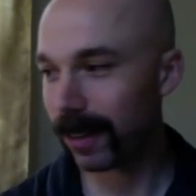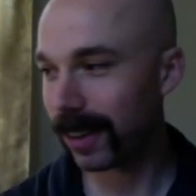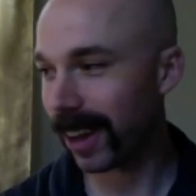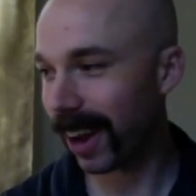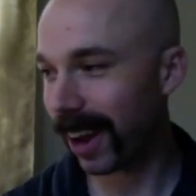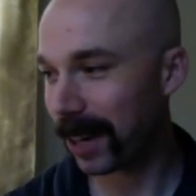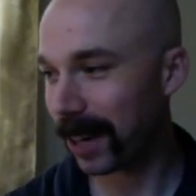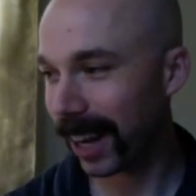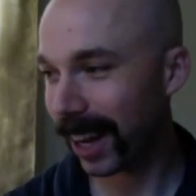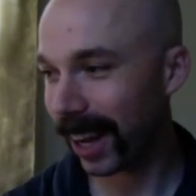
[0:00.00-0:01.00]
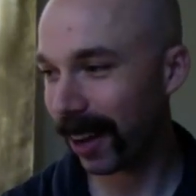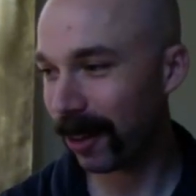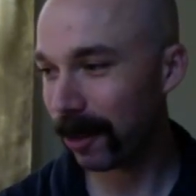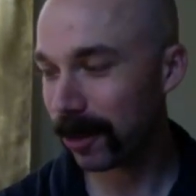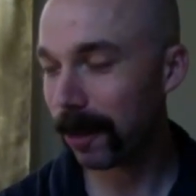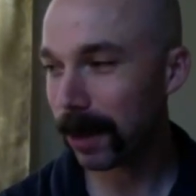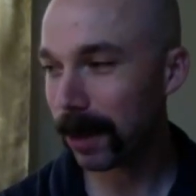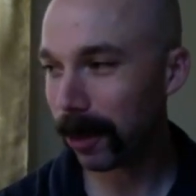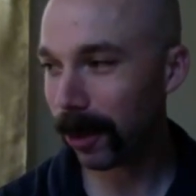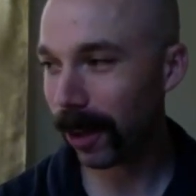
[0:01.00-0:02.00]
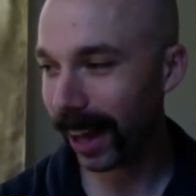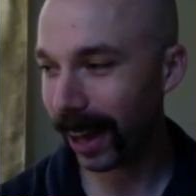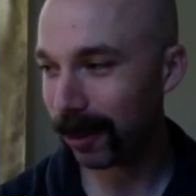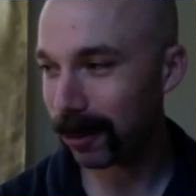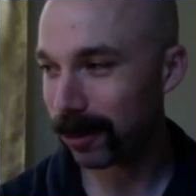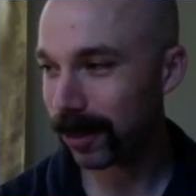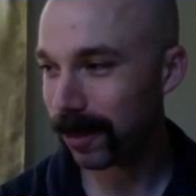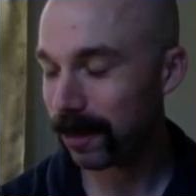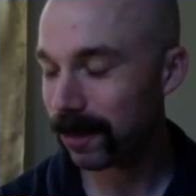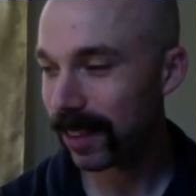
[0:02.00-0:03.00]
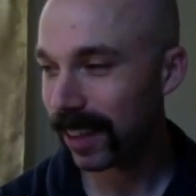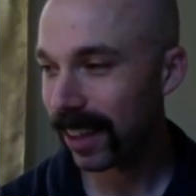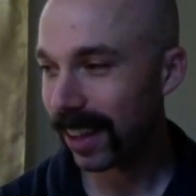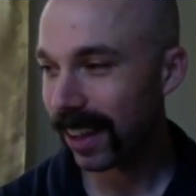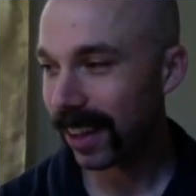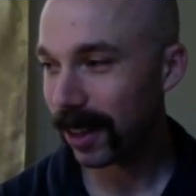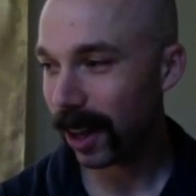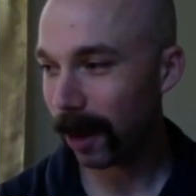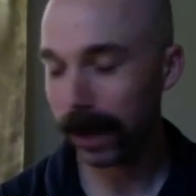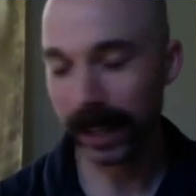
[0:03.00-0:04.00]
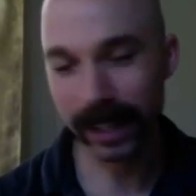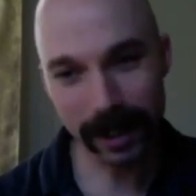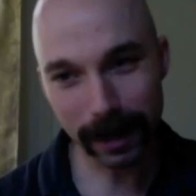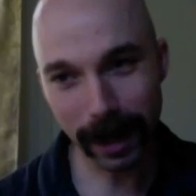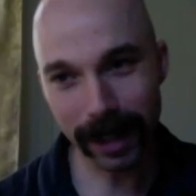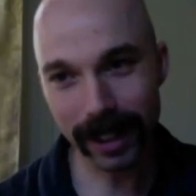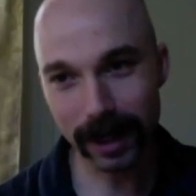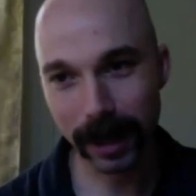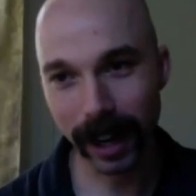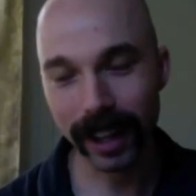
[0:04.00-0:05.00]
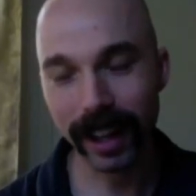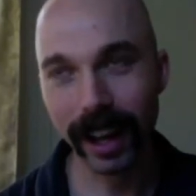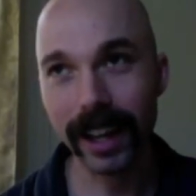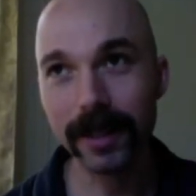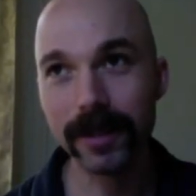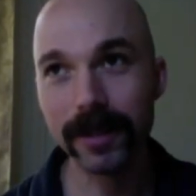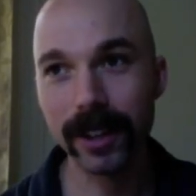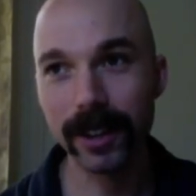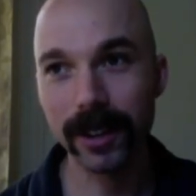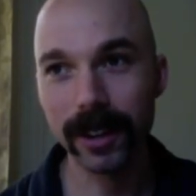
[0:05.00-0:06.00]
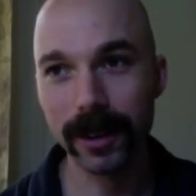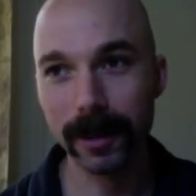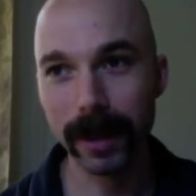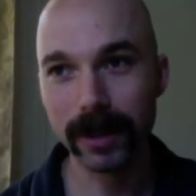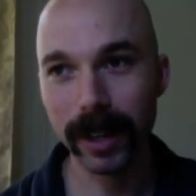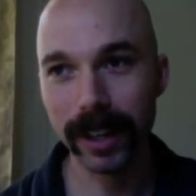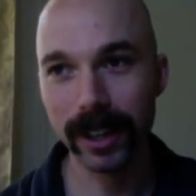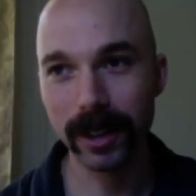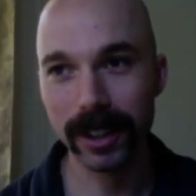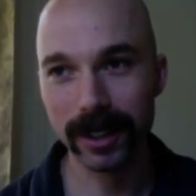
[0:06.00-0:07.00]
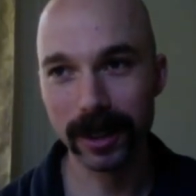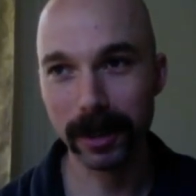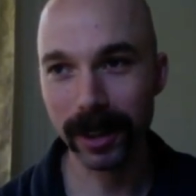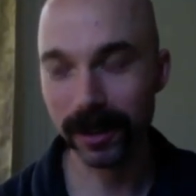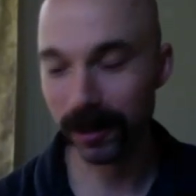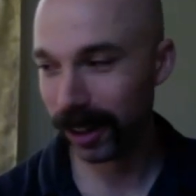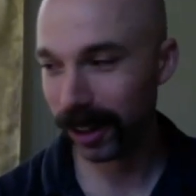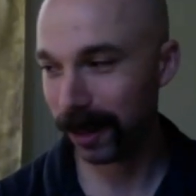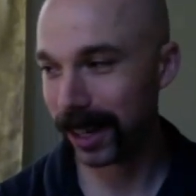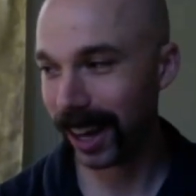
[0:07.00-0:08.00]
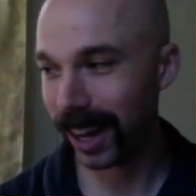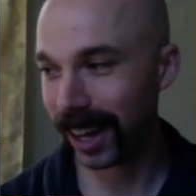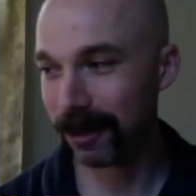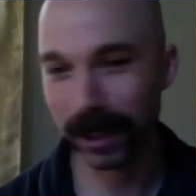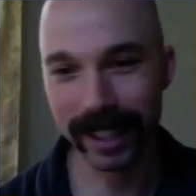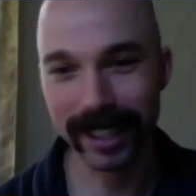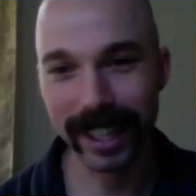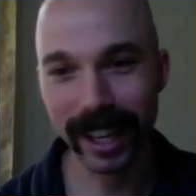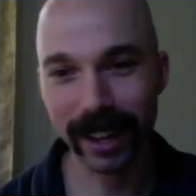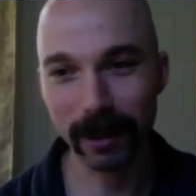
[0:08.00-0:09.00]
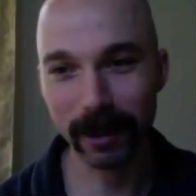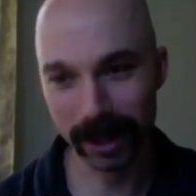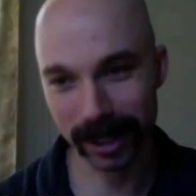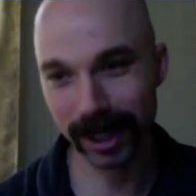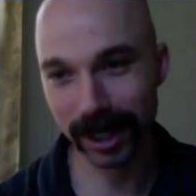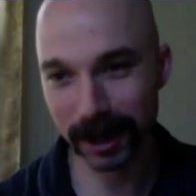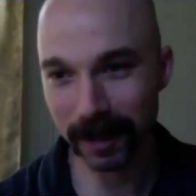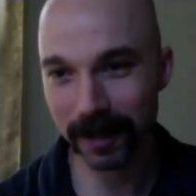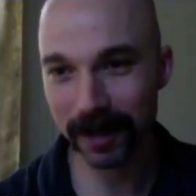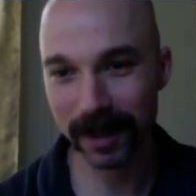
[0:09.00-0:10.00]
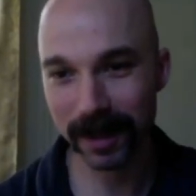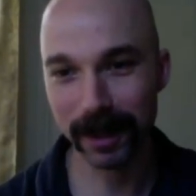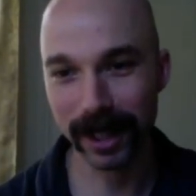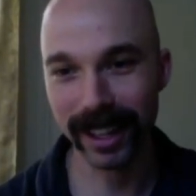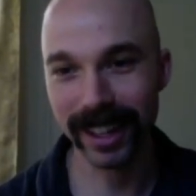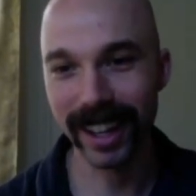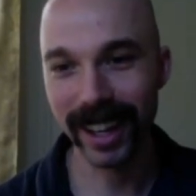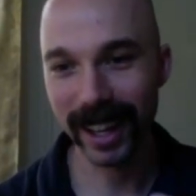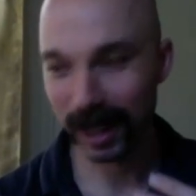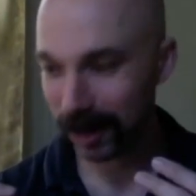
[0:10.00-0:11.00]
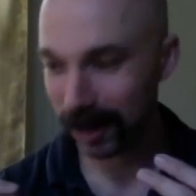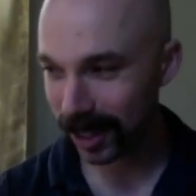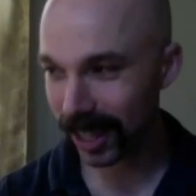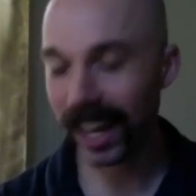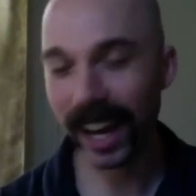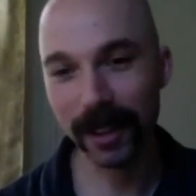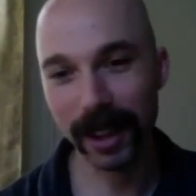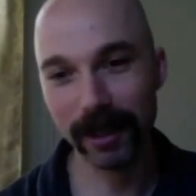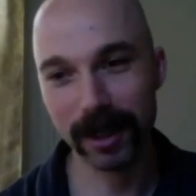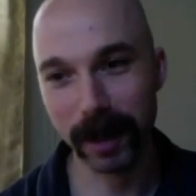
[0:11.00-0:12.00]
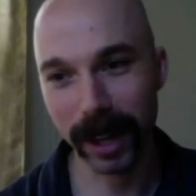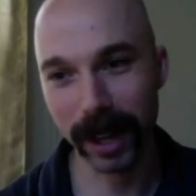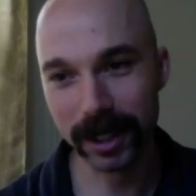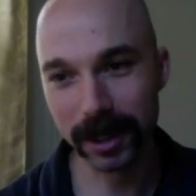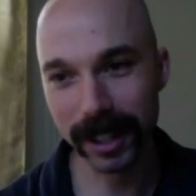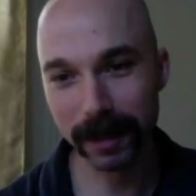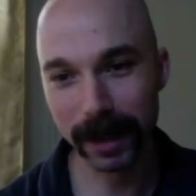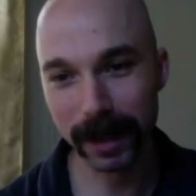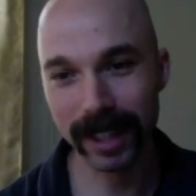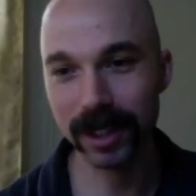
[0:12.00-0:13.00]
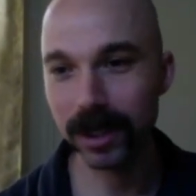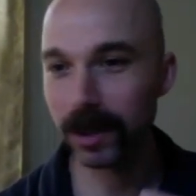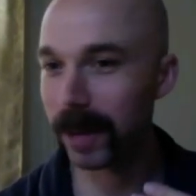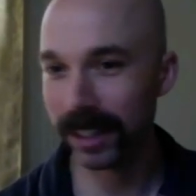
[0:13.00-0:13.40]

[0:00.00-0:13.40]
I mean, some people have opinions about this, but I feel the best way to do it is to put it in front of them and not really tell them what to do, but see how they respond to it, because you make